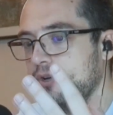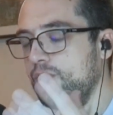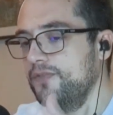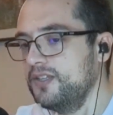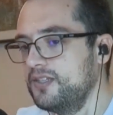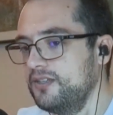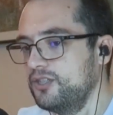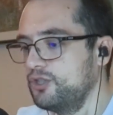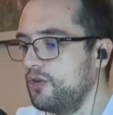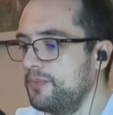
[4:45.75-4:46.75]
obviously
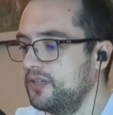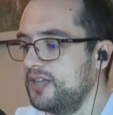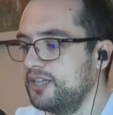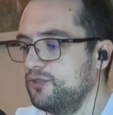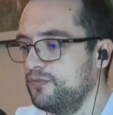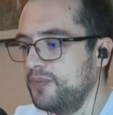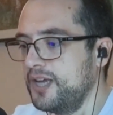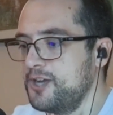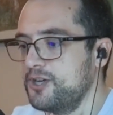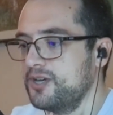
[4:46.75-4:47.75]
the topic that you've
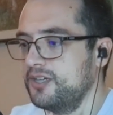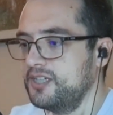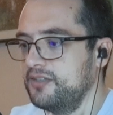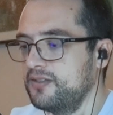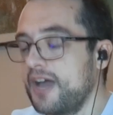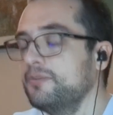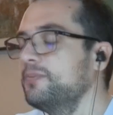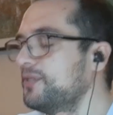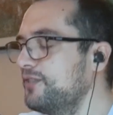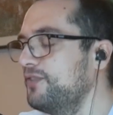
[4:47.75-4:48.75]
mentioned, and I'm
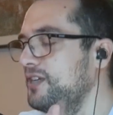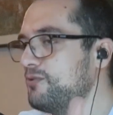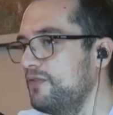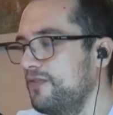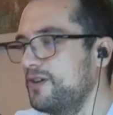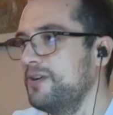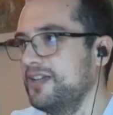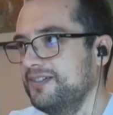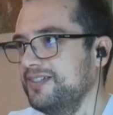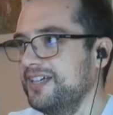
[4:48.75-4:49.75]
specifically
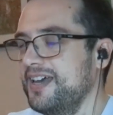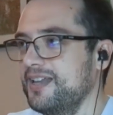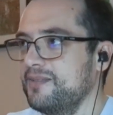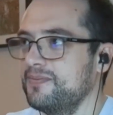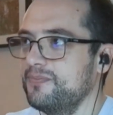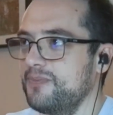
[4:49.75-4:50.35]
referring again,